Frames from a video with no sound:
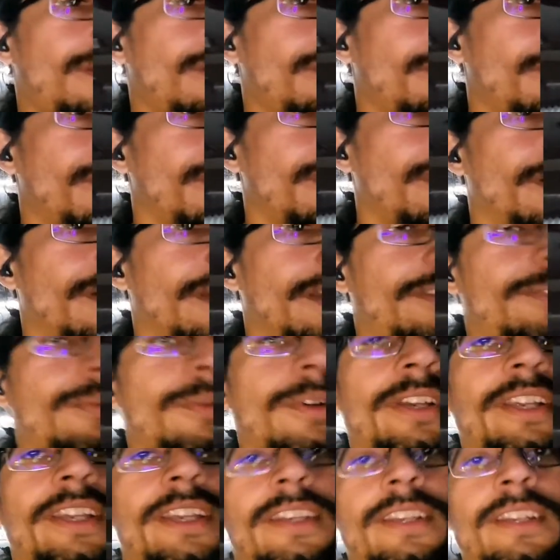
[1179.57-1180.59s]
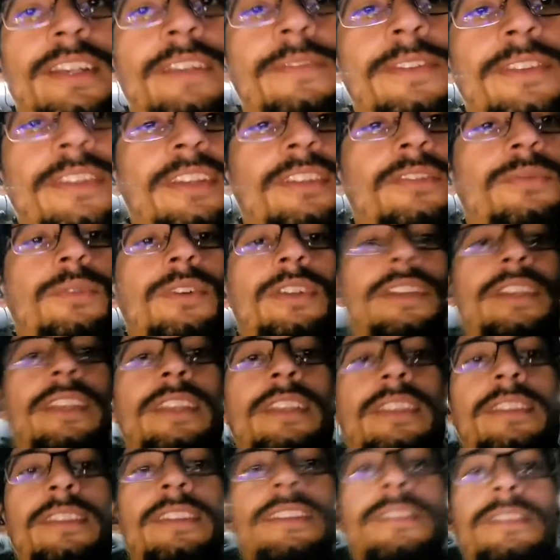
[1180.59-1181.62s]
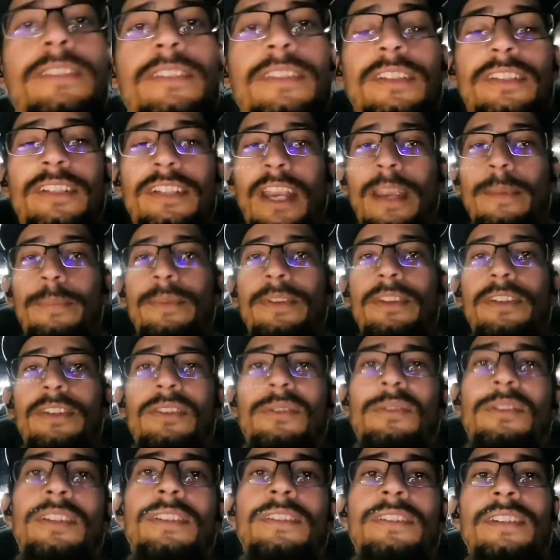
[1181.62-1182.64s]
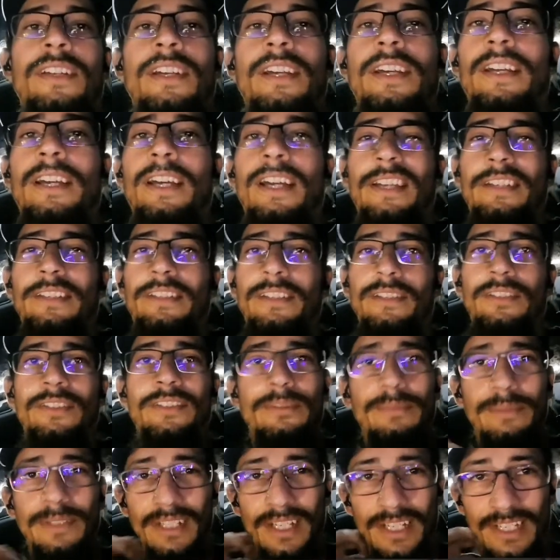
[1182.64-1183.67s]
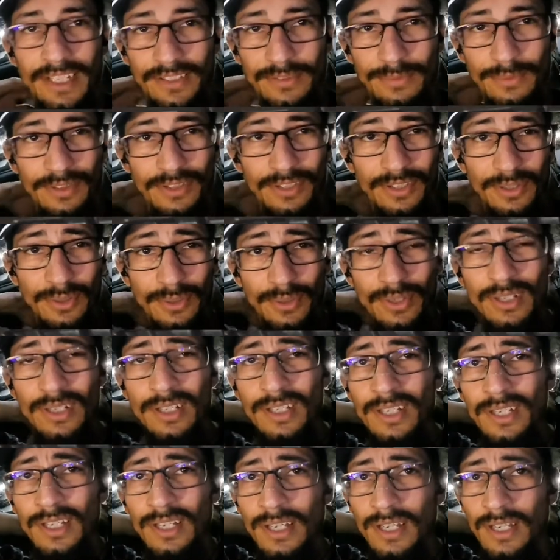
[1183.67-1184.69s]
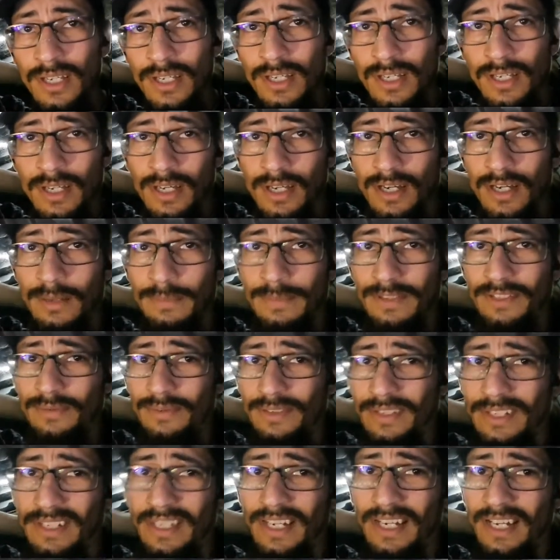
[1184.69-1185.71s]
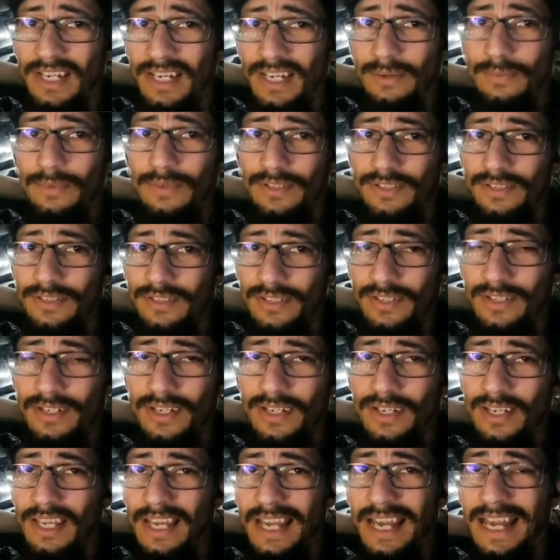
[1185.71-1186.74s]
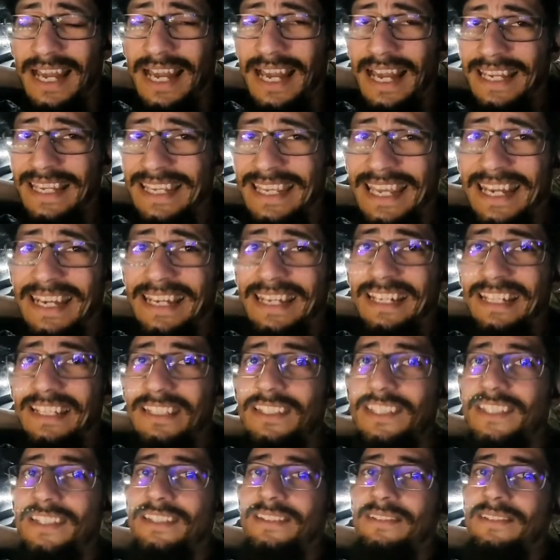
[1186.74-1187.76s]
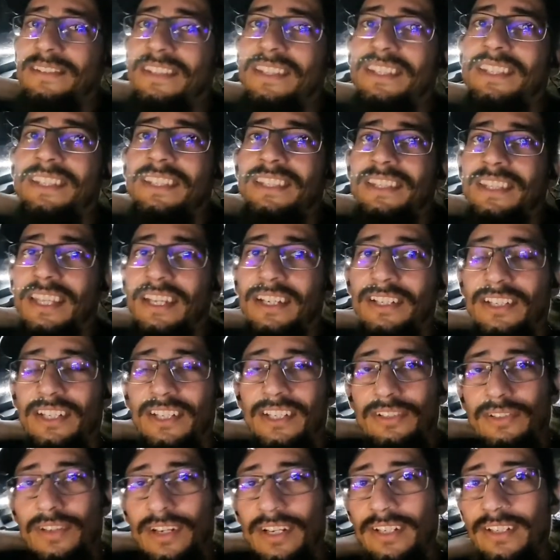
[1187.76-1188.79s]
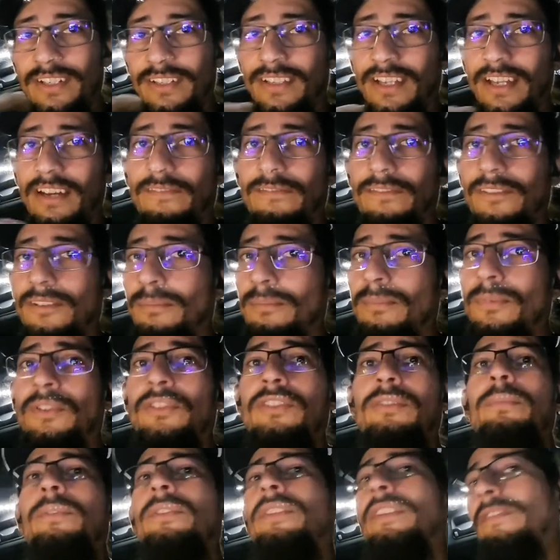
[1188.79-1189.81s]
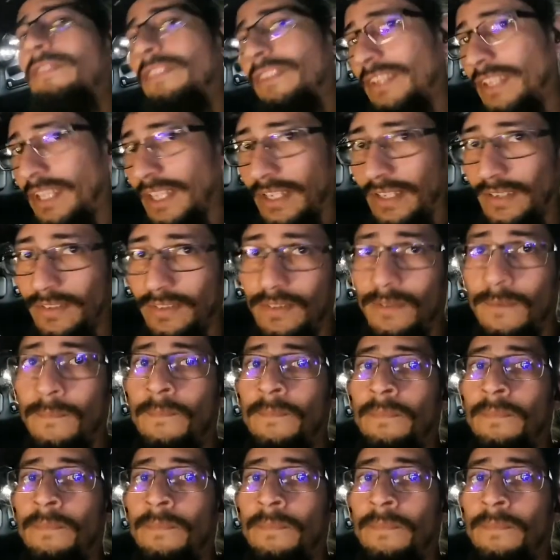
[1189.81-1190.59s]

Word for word: But uh, it's working. Everything's working. This the shape of the unit's not ideal, to be honest with you. Um, it's really not. I wish I, I get it. It's they're, they're trying to design it for multiple different things.